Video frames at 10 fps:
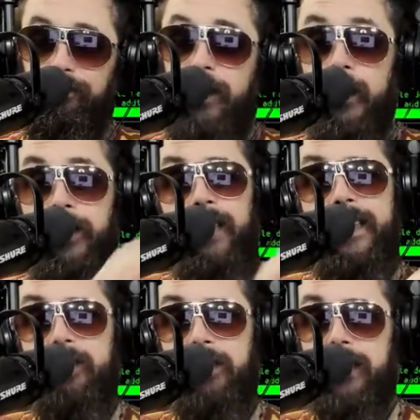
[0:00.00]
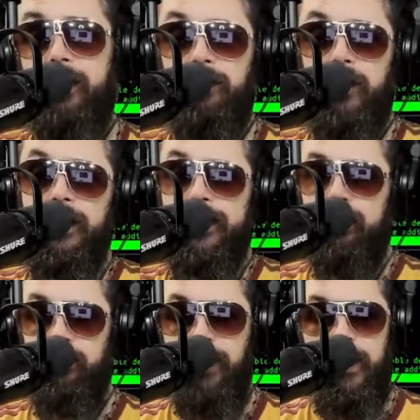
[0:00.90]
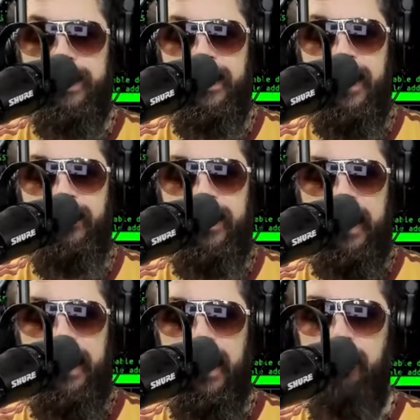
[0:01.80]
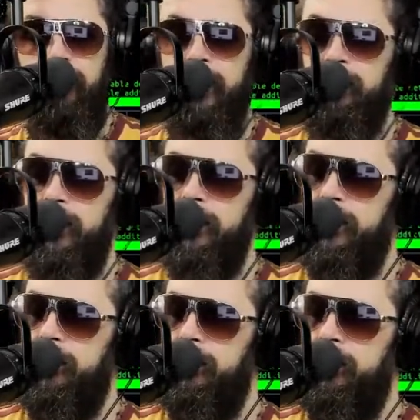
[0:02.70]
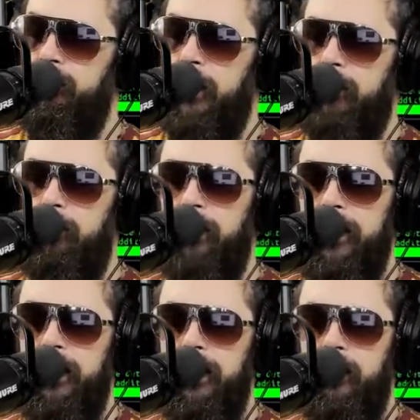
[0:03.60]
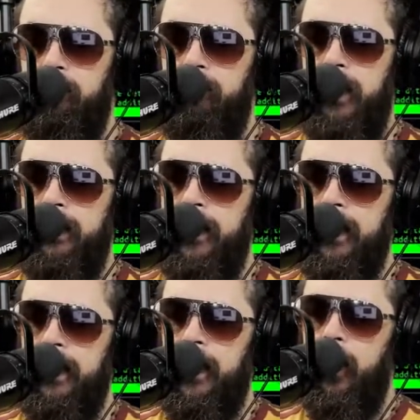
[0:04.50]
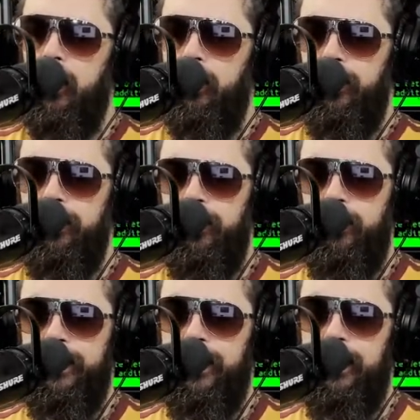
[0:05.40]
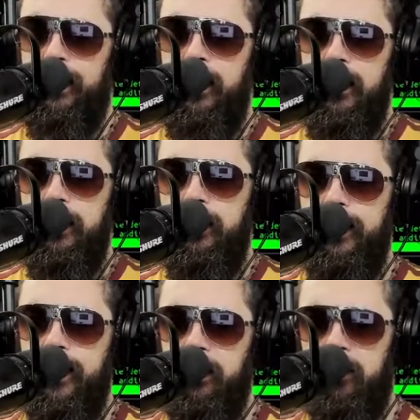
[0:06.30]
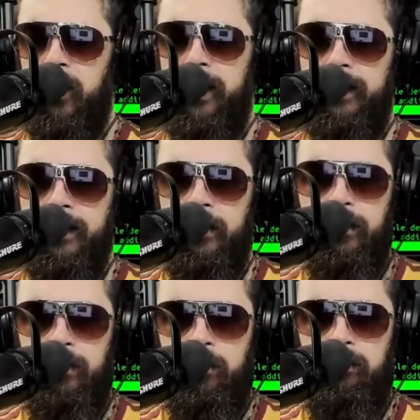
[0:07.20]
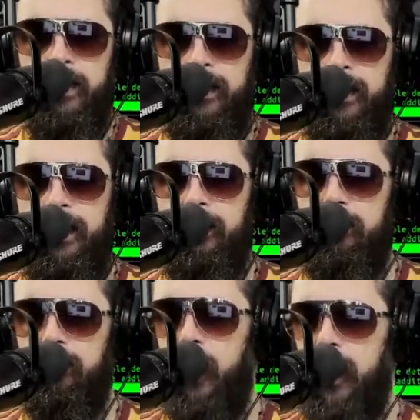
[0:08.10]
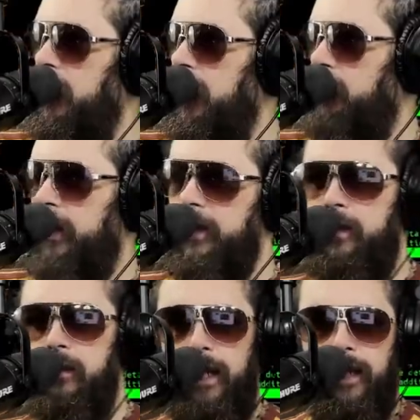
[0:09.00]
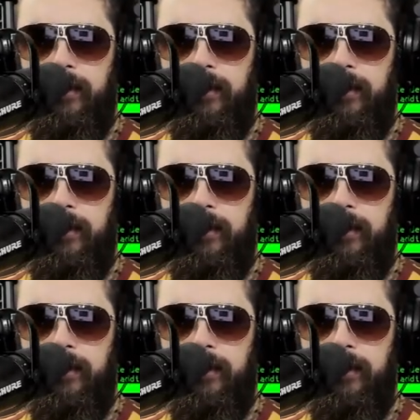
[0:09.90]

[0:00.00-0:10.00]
So next week, the first thing out the gate I really want to do probably either Monday or Thursday. Tuesdays and Wednesdays are always my busy days with work. I want to do the paint.